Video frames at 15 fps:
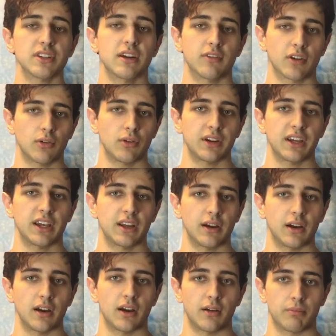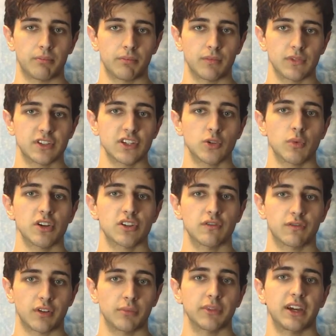never going to get a situation
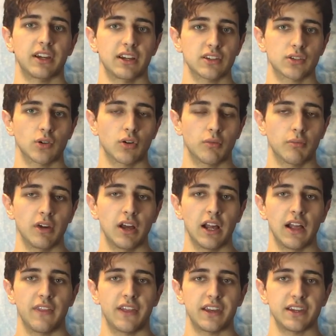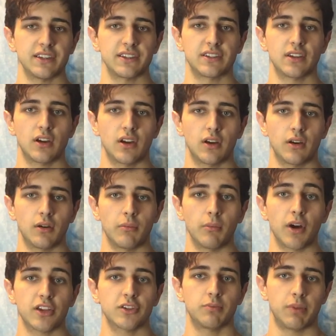from Lightning Storm that is
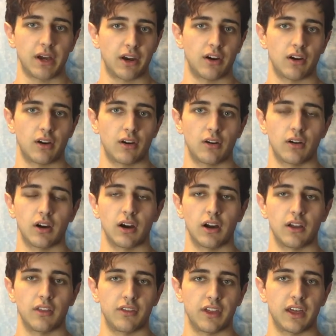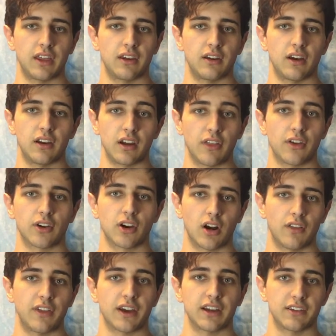much better than another
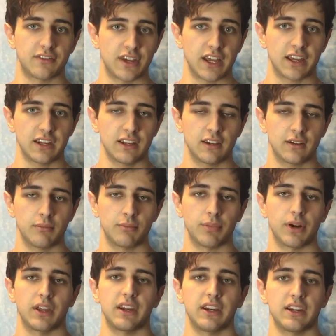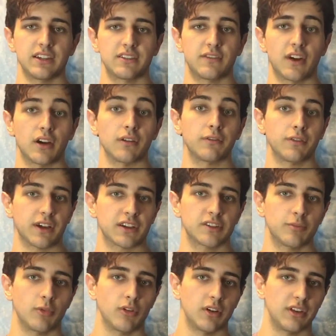card that could have taken it, but it is very
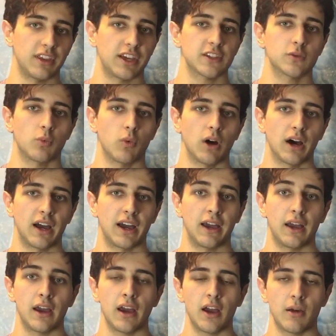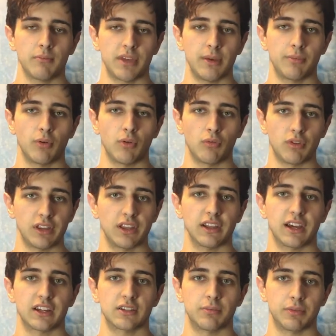flexible, and that's why people really
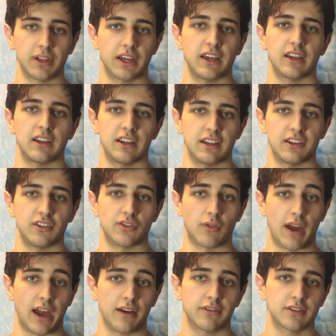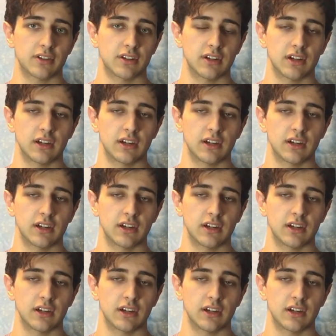like to play it in draft.